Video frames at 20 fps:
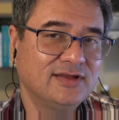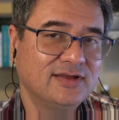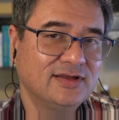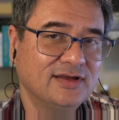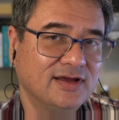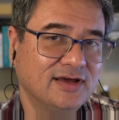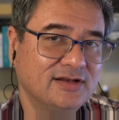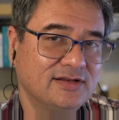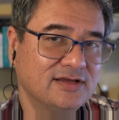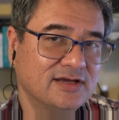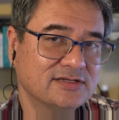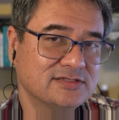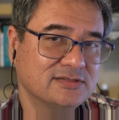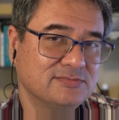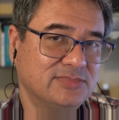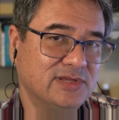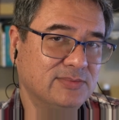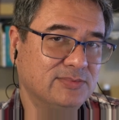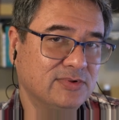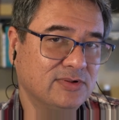a dozen
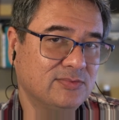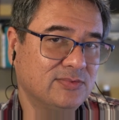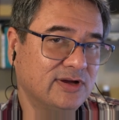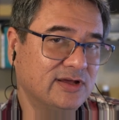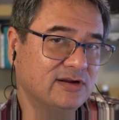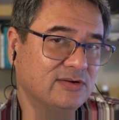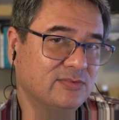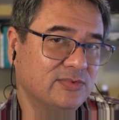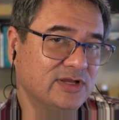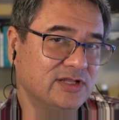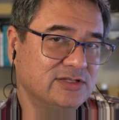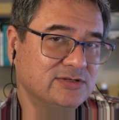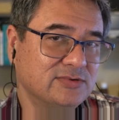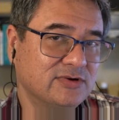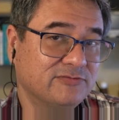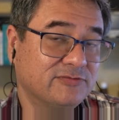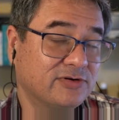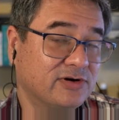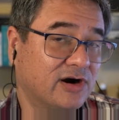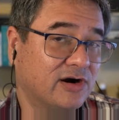people, why don't we do
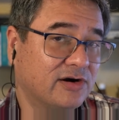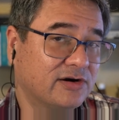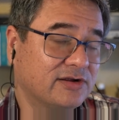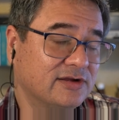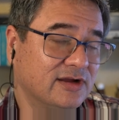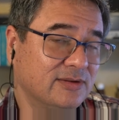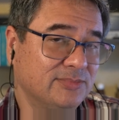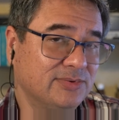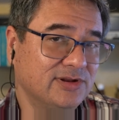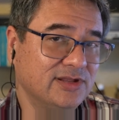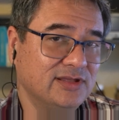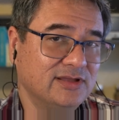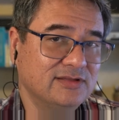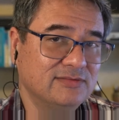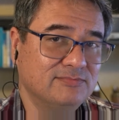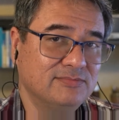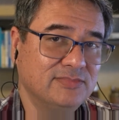it for our company?